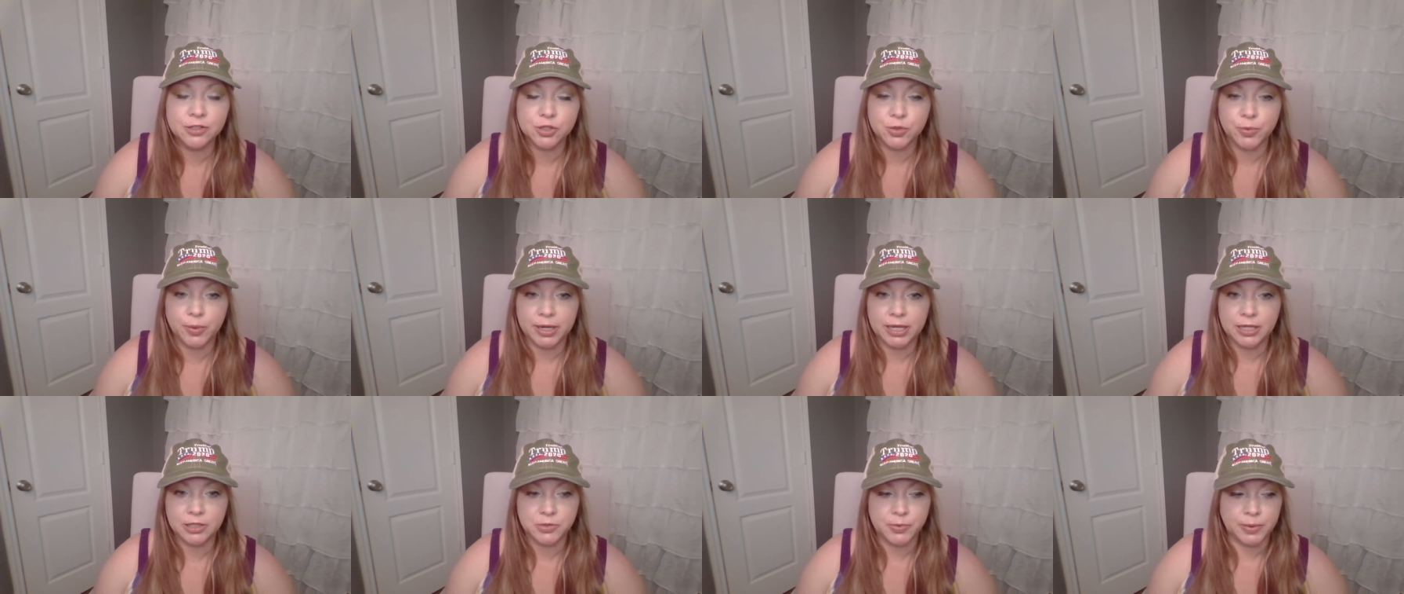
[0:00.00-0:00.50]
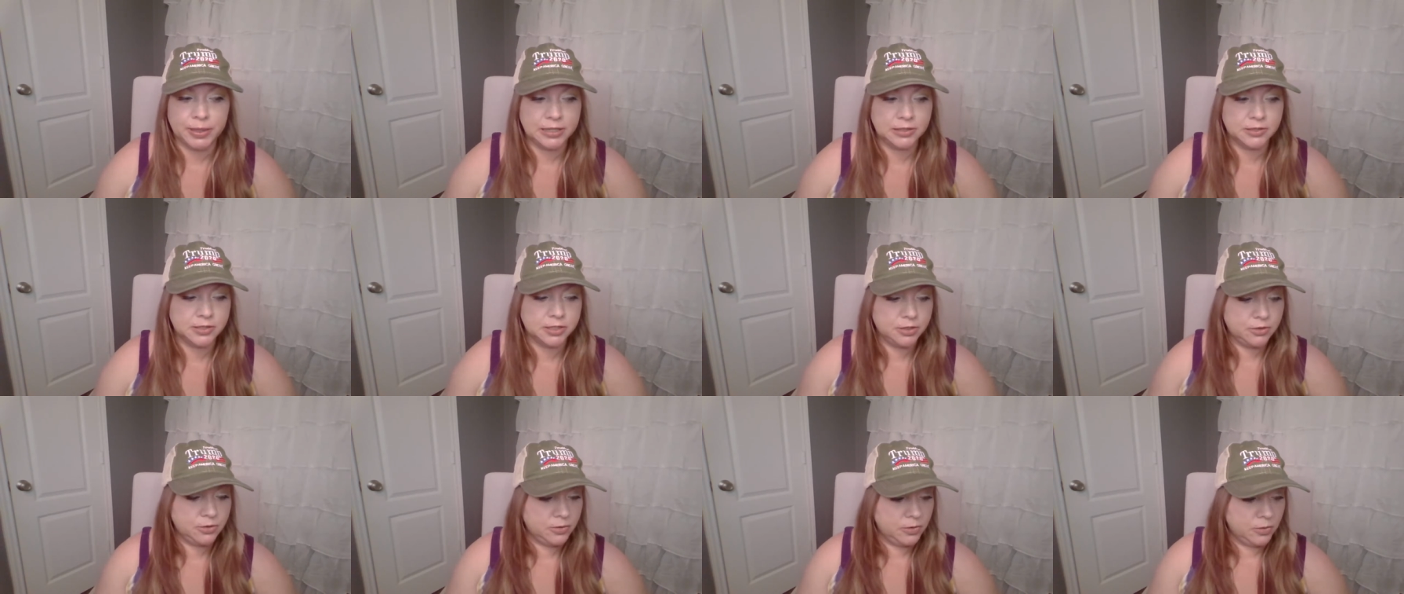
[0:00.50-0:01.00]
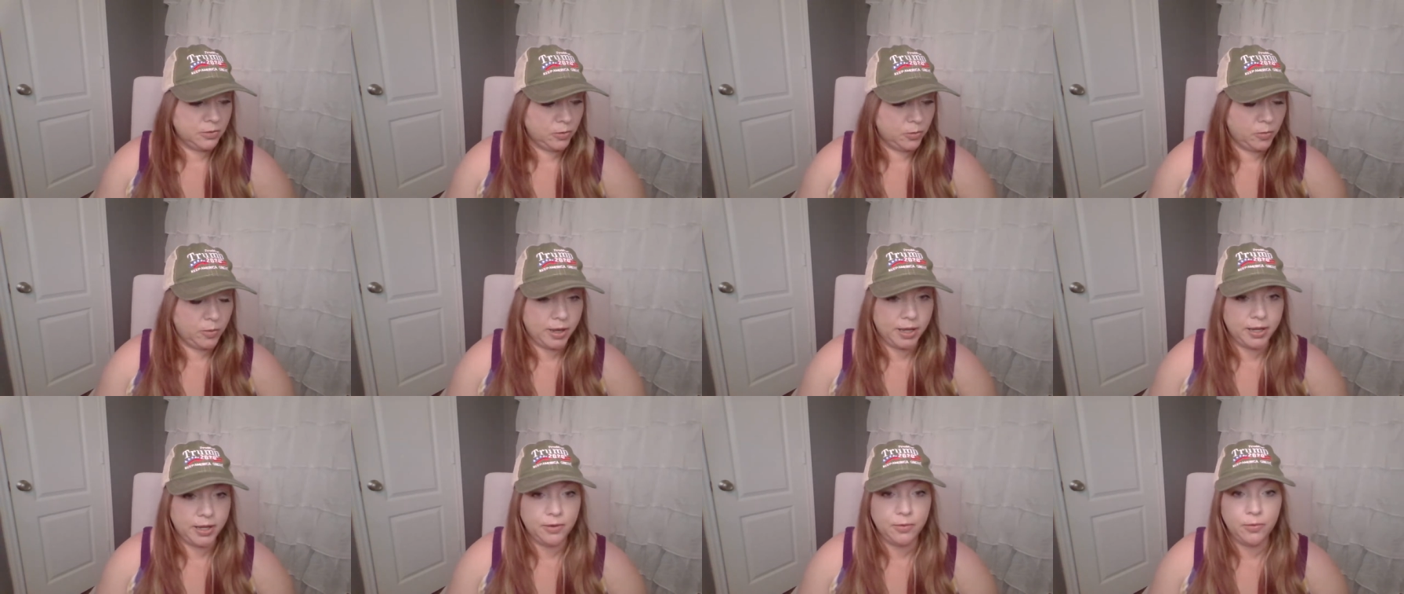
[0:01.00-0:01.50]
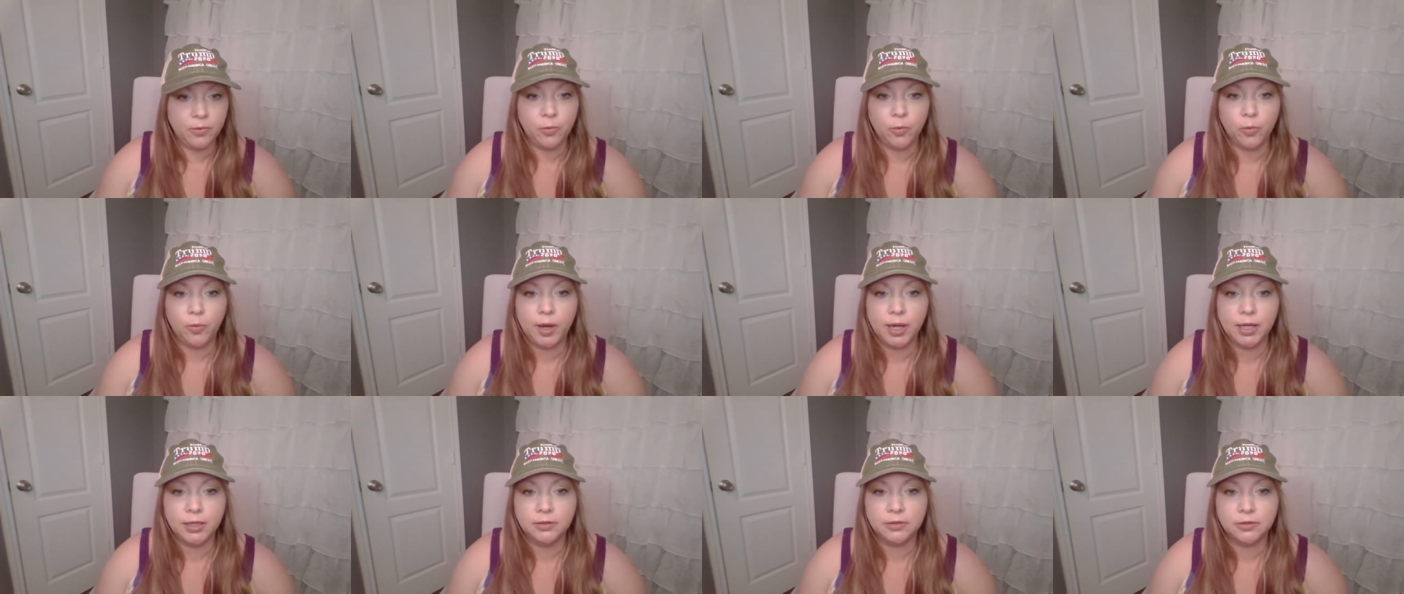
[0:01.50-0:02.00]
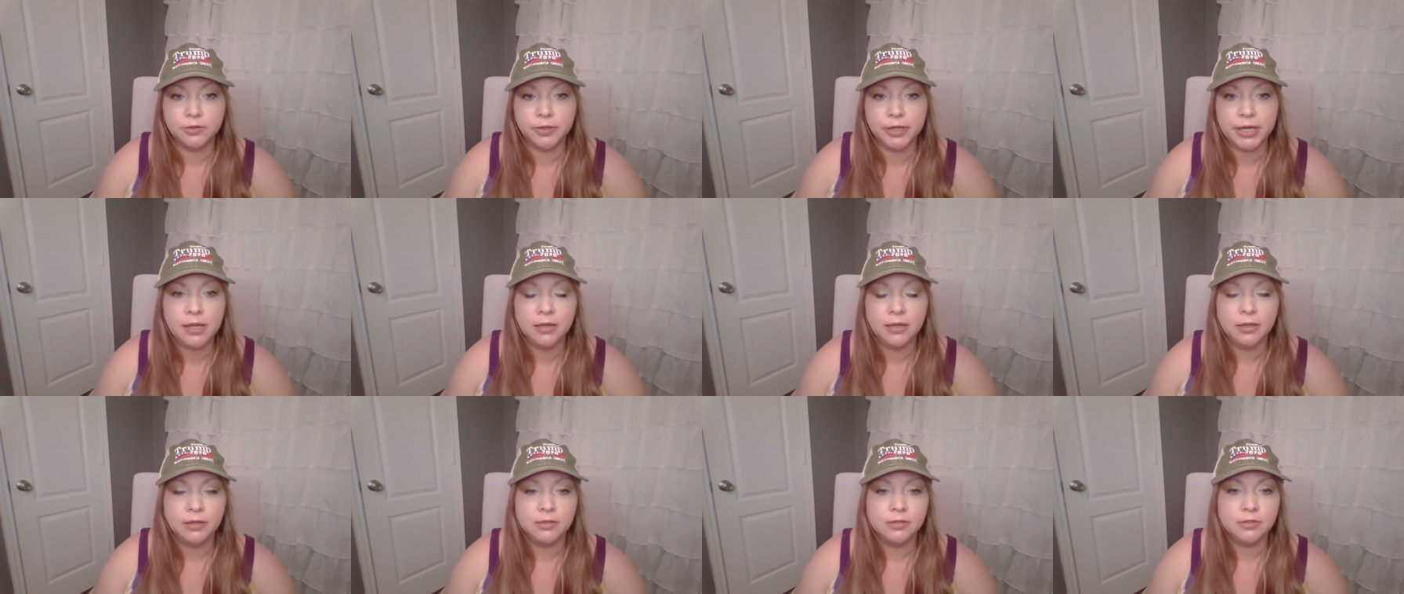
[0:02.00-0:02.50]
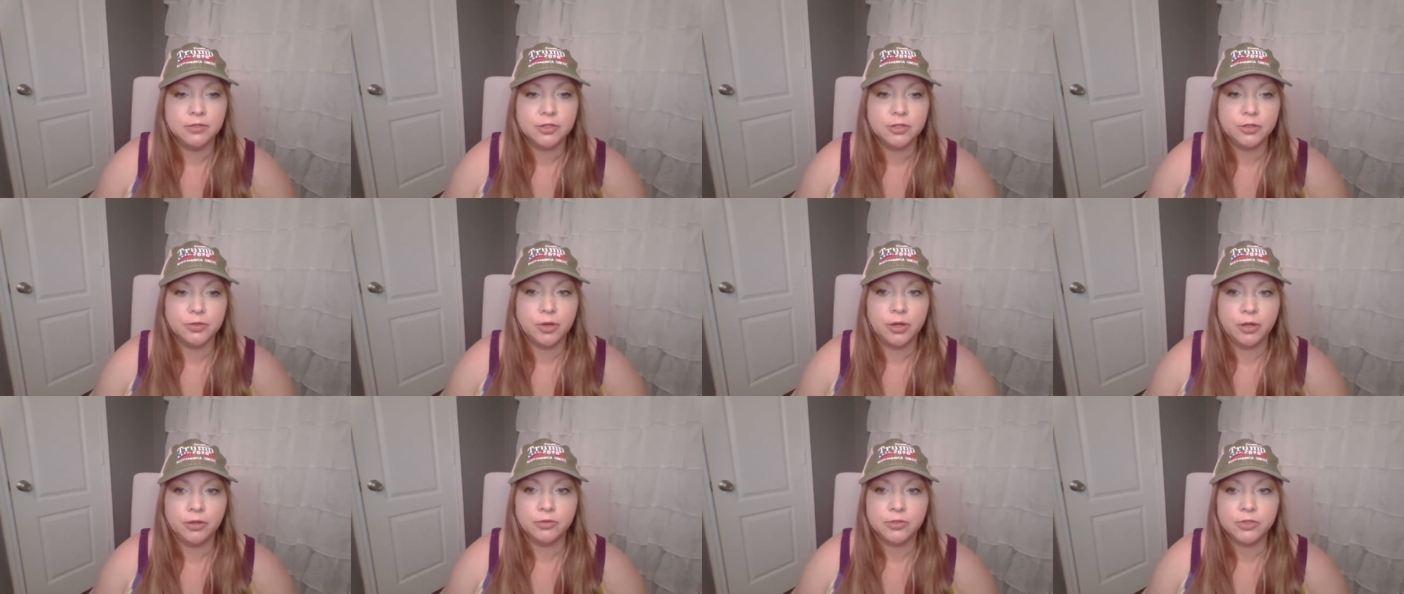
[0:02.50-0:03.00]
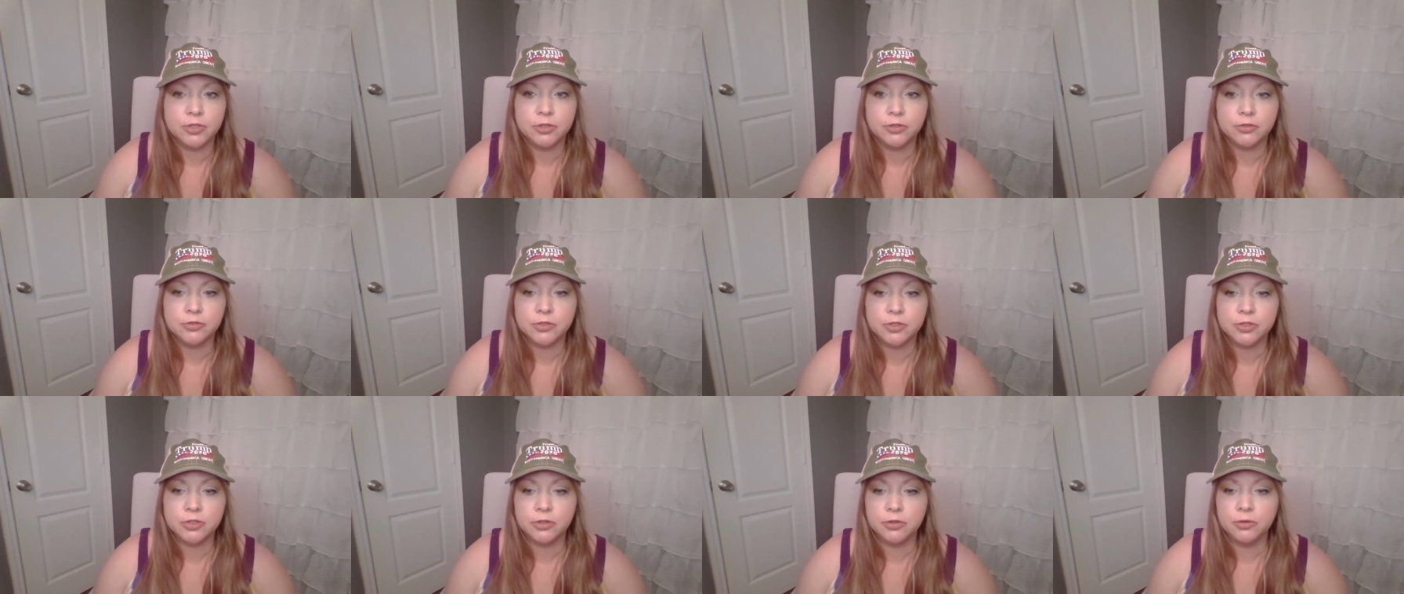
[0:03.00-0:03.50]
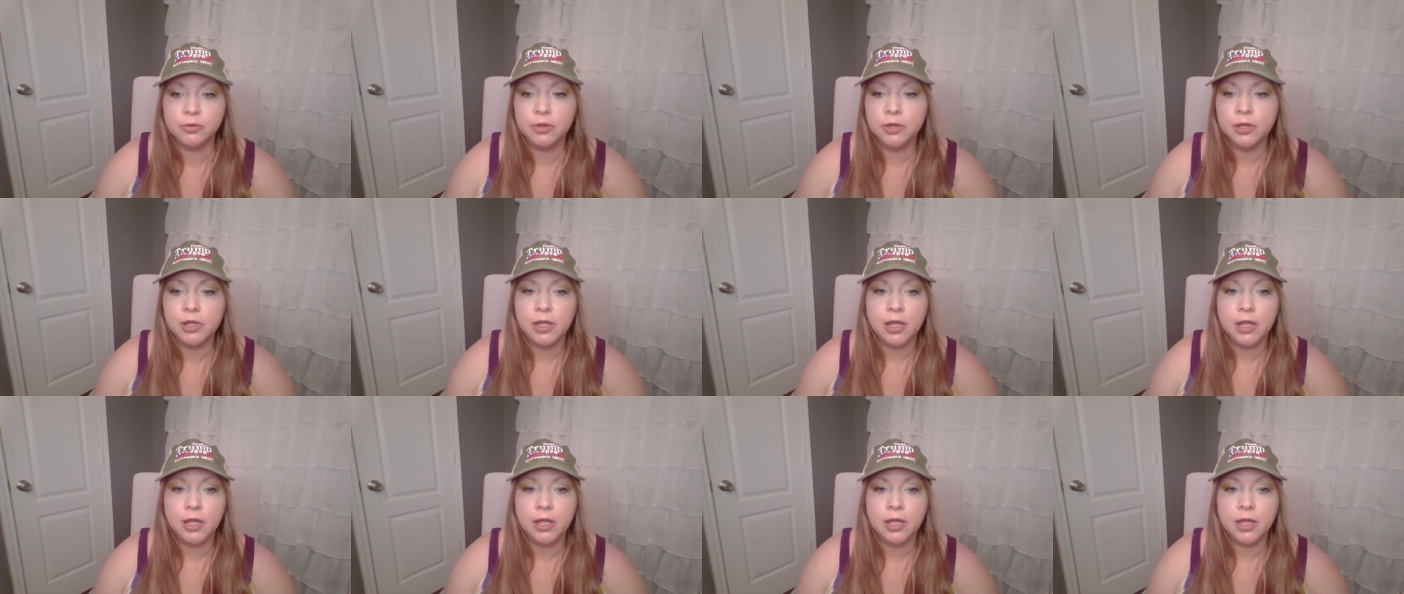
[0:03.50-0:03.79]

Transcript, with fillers: 2022, 113 2022.